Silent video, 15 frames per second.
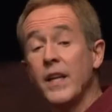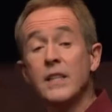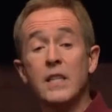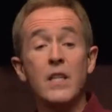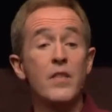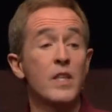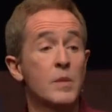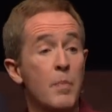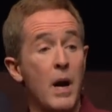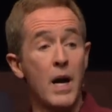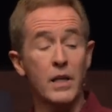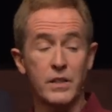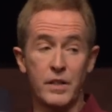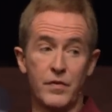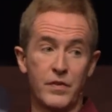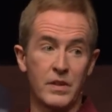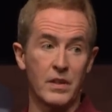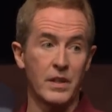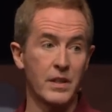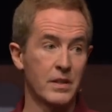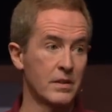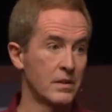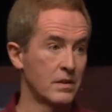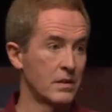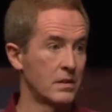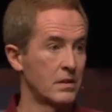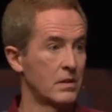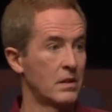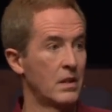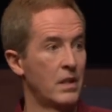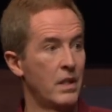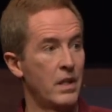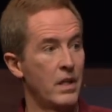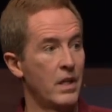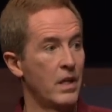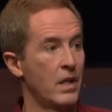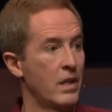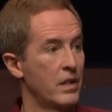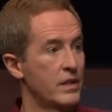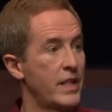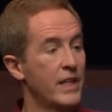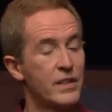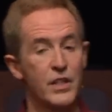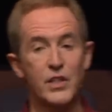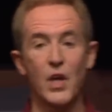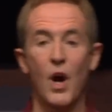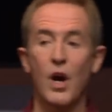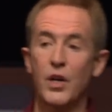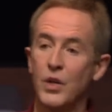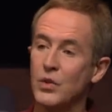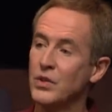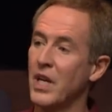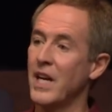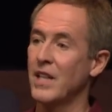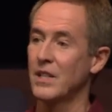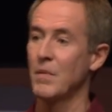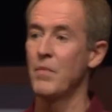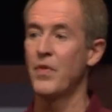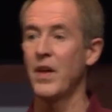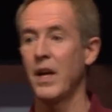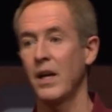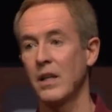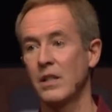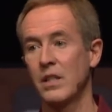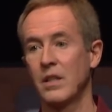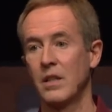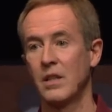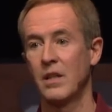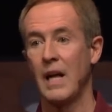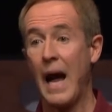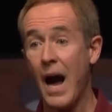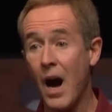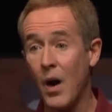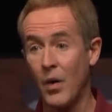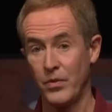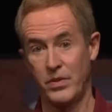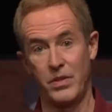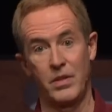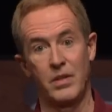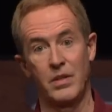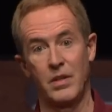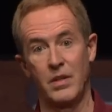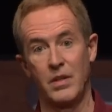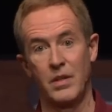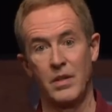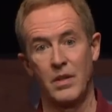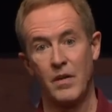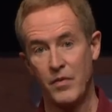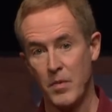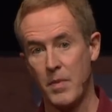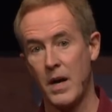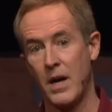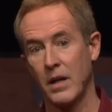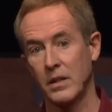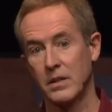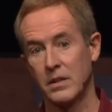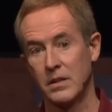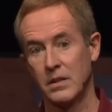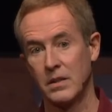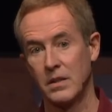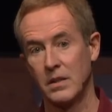things in this box differently. Chances are you'll take some things out of the box.